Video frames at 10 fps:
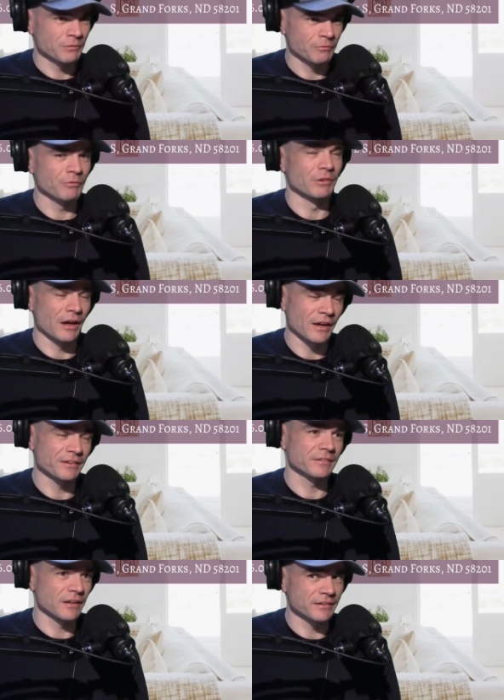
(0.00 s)
yeah.
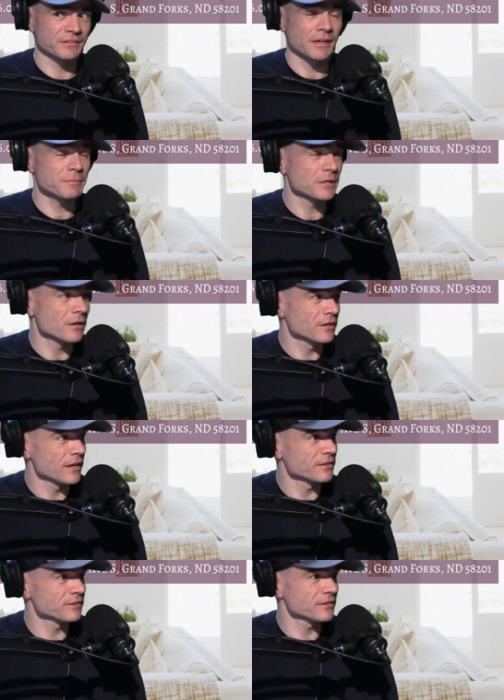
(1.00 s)
nice nice same here. Yeah,
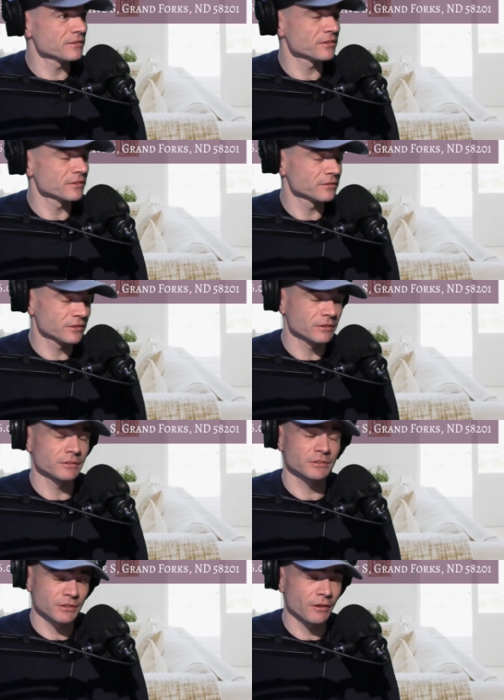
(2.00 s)
just just ch ch
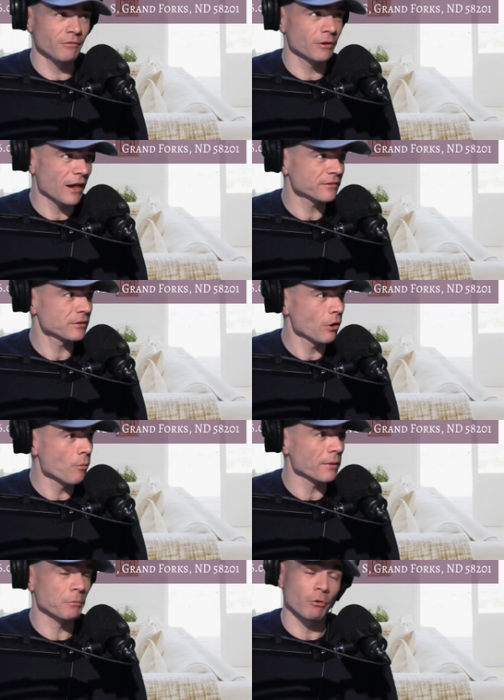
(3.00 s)
chill, relax at home.
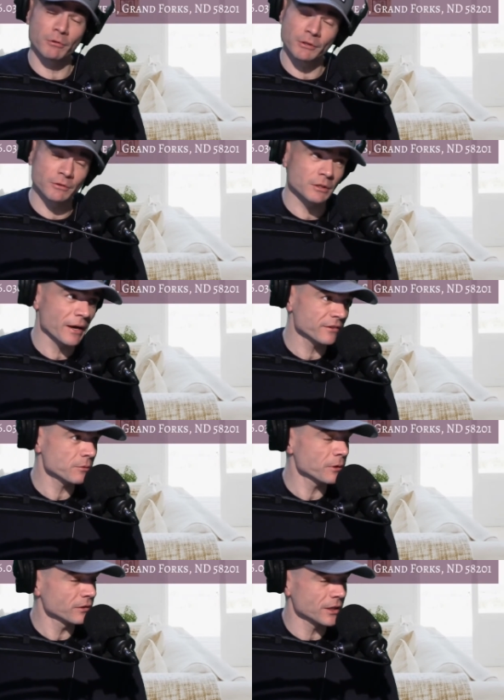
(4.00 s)
I'm going to a U N D
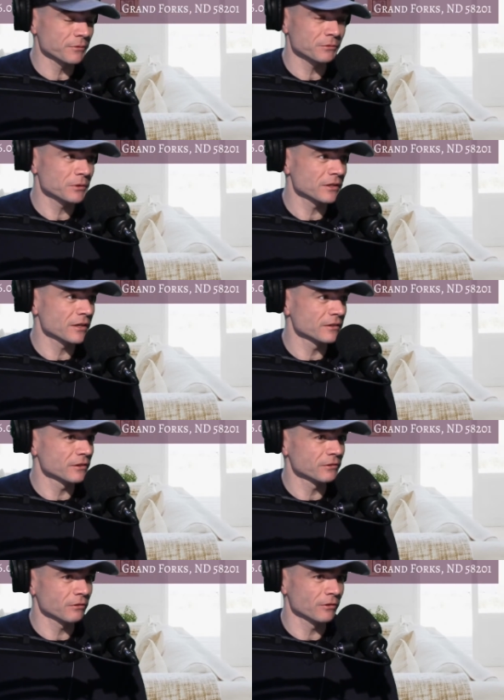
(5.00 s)
basketball game this weekend
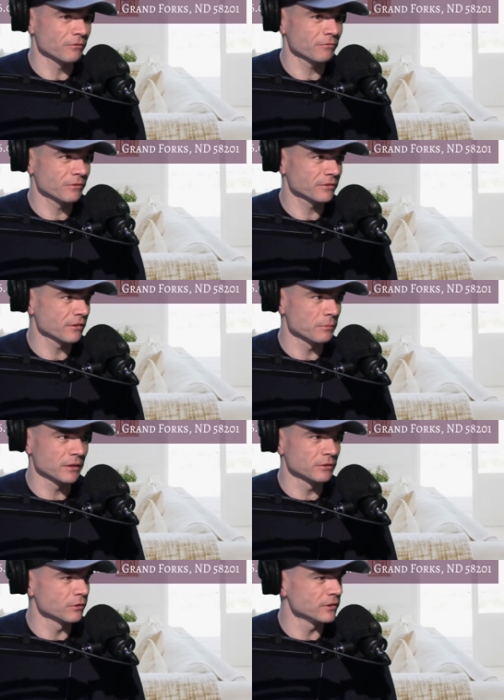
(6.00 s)
here, going to see the
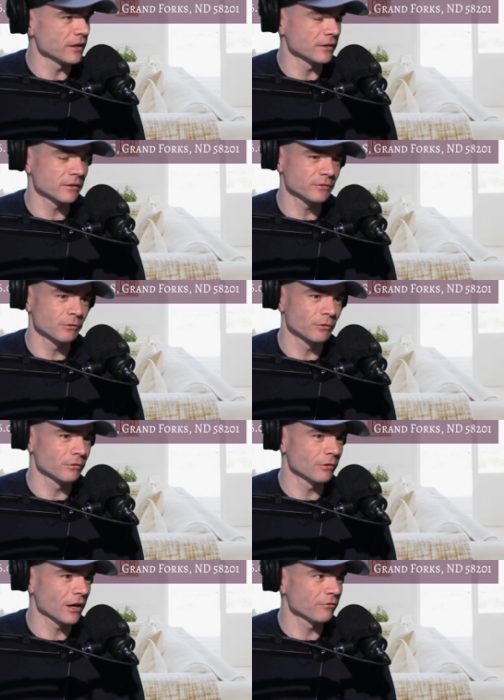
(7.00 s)
big U N D N D S U
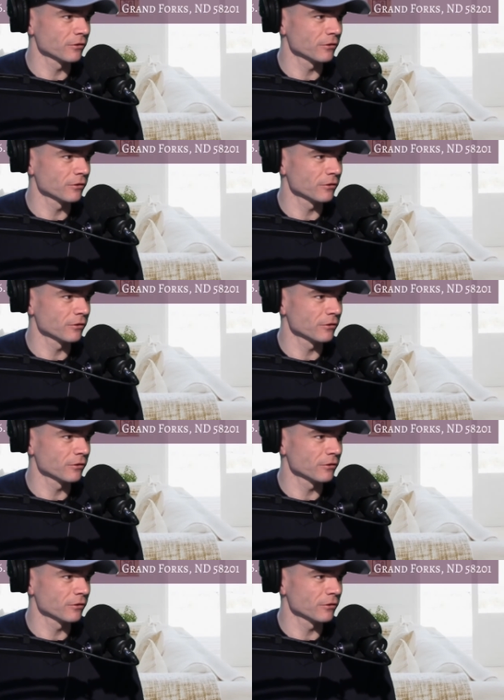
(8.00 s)
rivalry